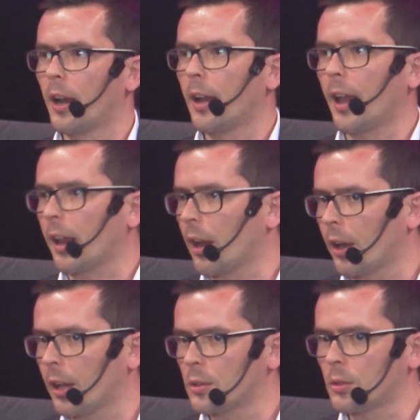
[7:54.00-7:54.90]

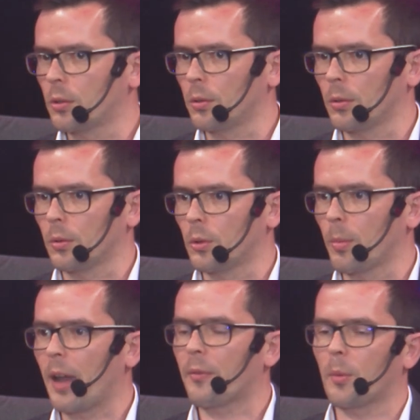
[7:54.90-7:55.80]
Hungarians to
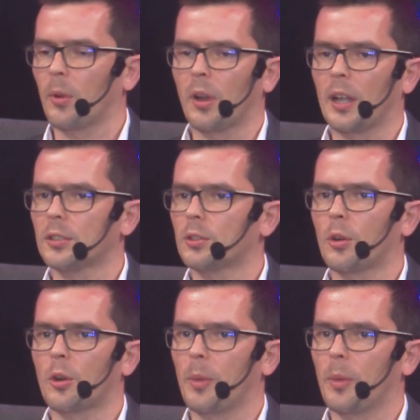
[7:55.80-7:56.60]
buy from a local store?